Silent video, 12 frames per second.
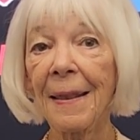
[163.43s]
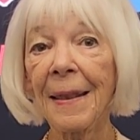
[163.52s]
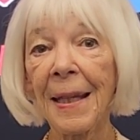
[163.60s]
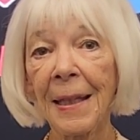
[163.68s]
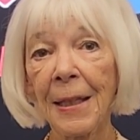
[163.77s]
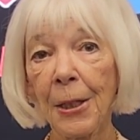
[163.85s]

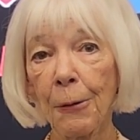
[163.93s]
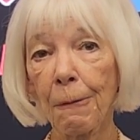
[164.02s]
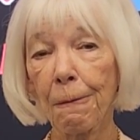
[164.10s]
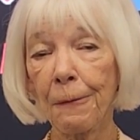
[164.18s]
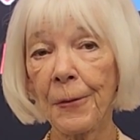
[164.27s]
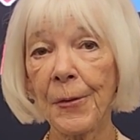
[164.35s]
Thank
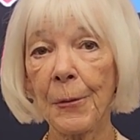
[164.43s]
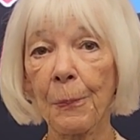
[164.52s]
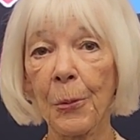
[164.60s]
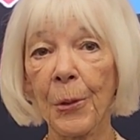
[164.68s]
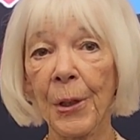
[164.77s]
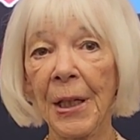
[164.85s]
you for
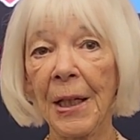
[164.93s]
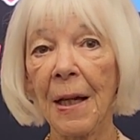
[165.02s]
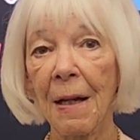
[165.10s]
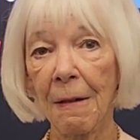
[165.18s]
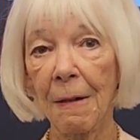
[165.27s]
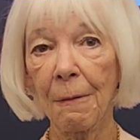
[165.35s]
supporting
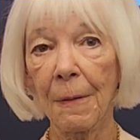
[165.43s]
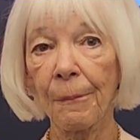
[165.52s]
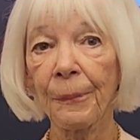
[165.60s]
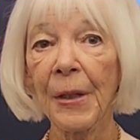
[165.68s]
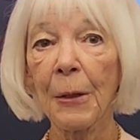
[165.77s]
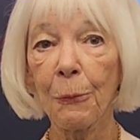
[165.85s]
Heart
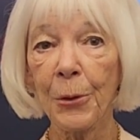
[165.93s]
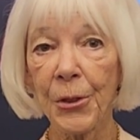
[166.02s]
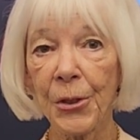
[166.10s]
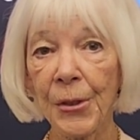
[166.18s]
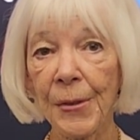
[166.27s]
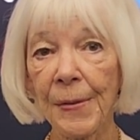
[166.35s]

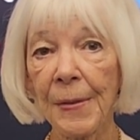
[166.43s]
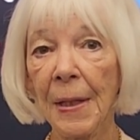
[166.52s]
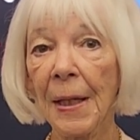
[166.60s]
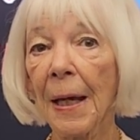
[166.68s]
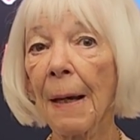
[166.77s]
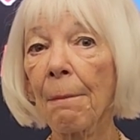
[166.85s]
Wishes.
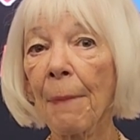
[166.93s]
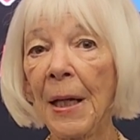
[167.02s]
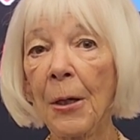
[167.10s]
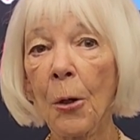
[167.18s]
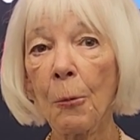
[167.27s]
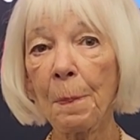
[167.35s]

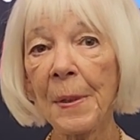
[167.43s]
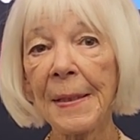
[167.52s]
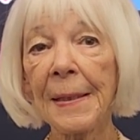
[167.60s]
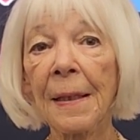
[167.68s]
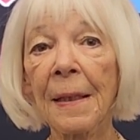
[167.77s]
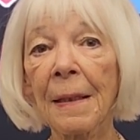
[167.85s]
My hope
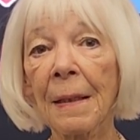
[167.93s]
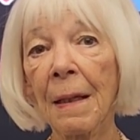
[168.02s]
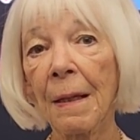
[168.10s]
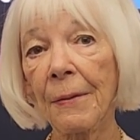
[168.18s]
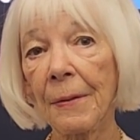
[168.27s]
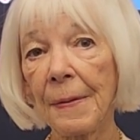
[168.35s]
is that
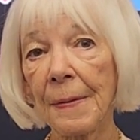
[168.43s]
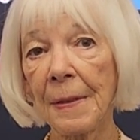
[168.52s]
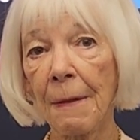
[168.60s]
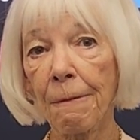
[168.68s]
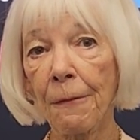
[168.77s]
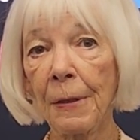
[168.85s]
another
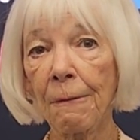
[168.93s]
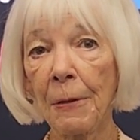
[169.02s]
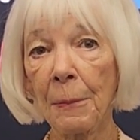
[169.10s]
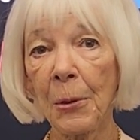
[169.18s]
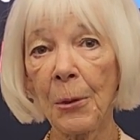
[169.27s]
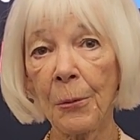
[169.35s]
suffering
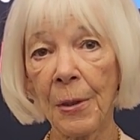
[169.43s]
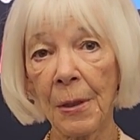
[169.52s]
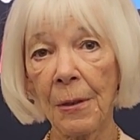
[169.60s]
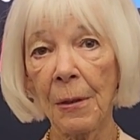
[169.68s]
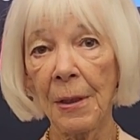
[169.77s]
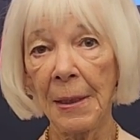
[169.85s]
from a
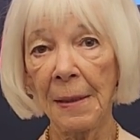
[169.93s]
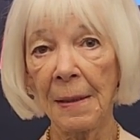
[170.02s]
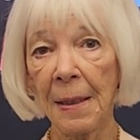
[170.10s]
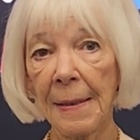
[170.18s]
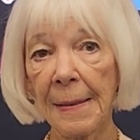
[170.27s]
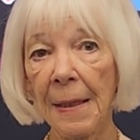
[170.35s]
critical
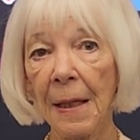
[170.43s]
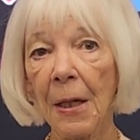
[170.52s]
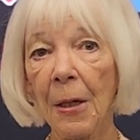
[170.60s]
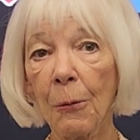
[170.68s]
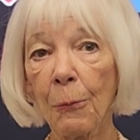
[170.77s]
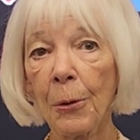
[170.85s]
illness
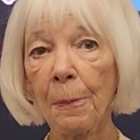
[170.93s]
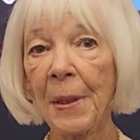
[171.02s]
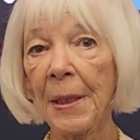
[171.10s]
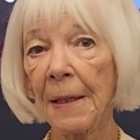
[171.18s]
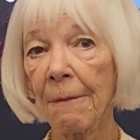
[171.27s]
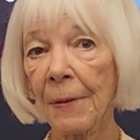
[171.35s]
will
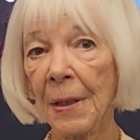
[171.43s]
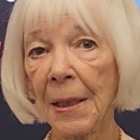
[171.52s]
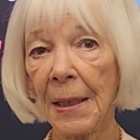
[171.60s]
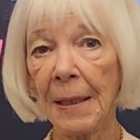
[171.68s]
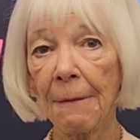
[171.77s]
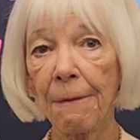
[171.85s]
be given
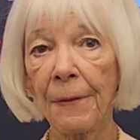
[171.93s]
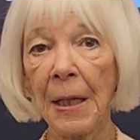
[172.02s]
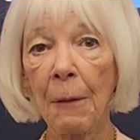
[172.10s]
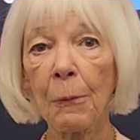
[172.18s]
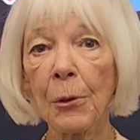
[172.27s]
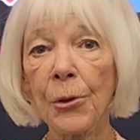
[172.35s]
a gift
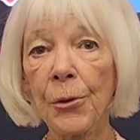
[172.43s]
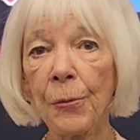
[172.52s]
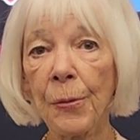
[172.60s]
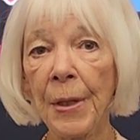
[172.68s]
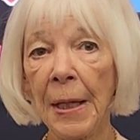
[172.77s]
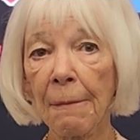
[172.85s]
that will
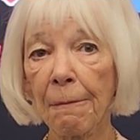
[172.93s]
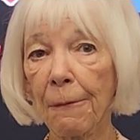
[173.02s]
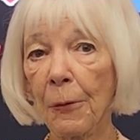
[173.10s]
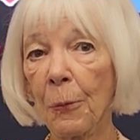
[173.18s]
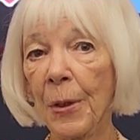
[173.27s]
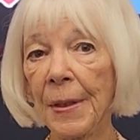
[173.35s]
do them
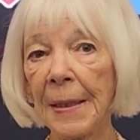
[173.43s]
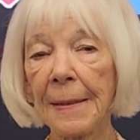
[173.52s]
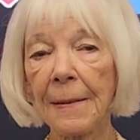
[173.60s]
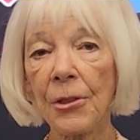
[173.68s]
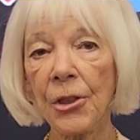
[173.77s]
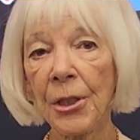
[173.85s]
for what
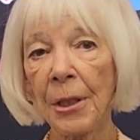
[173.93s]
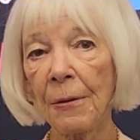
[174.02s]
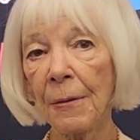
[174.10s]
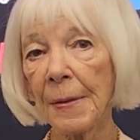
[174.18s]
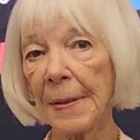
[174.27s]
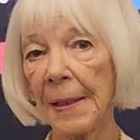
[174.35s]
this
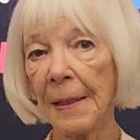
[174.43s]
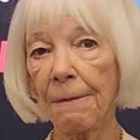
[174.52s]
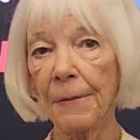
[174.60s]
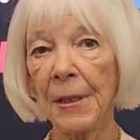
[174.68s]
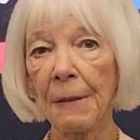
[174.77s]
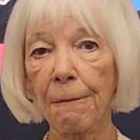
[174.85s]
generous
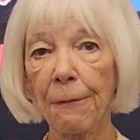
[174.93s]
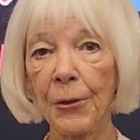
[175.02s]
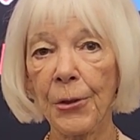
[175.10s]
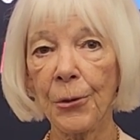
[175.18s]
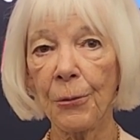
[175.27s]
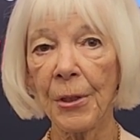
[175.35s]
gift did
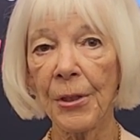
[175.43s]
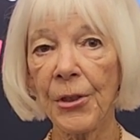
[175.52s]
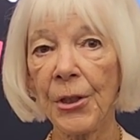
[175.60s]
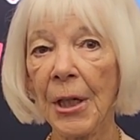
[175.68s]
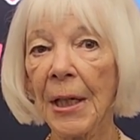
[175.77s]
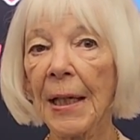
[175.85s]
for
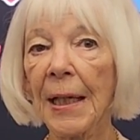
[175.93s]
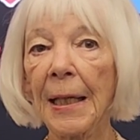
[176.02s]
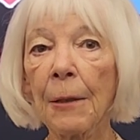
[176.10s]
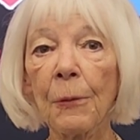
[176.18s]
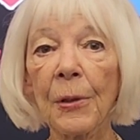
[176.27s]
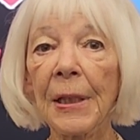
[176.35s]
George.
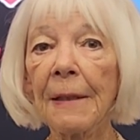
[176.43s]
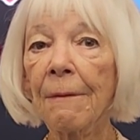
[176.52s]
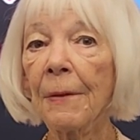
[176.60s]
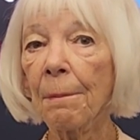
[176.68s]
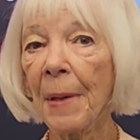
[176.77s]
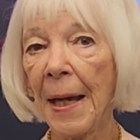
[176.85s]
It will
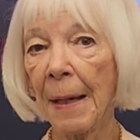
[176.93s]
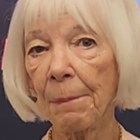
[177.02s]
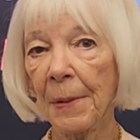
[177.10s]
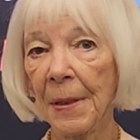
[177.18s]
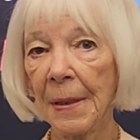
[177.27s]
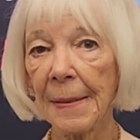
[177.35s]
give them
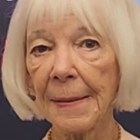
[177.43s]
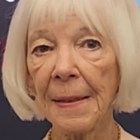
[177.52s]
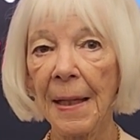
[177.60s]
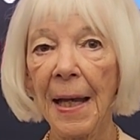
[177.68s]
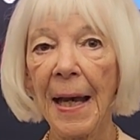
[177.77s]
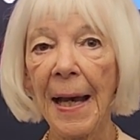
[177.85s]

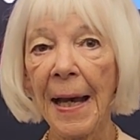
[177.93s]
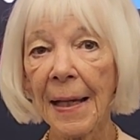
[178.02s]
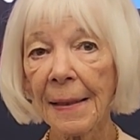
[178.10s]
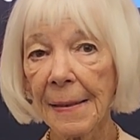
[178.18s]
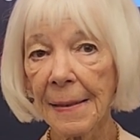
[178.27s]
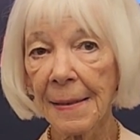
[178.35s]
happiness,
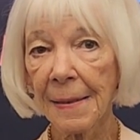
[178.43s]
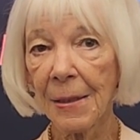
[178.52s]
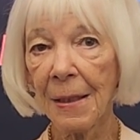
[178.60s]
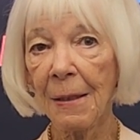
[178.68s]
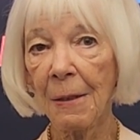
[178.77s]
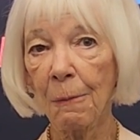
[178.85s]
access
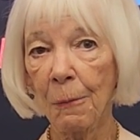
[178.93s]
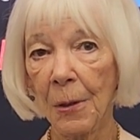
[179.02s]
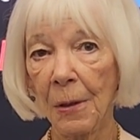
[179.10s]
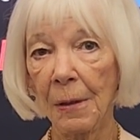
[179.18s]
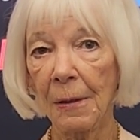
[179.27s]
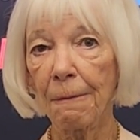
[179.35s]
to their
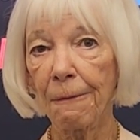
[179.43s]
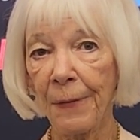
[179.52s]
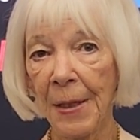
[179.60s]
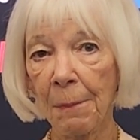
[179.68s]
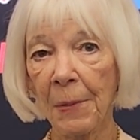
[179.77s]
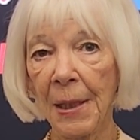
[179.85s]
world,
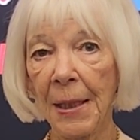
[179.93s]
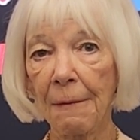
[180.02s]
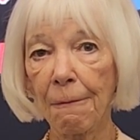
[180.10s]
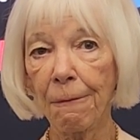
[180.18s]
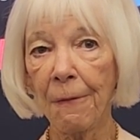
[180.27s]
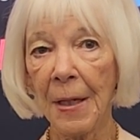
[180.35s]
family,
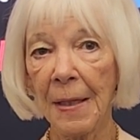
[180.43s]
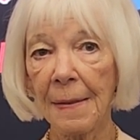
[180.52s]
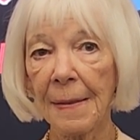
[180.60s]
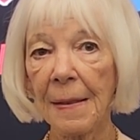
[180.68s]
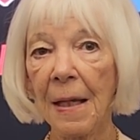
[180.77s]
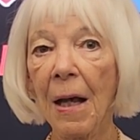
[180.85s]
and
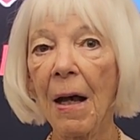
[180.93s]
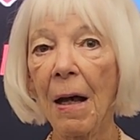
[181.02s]
friends,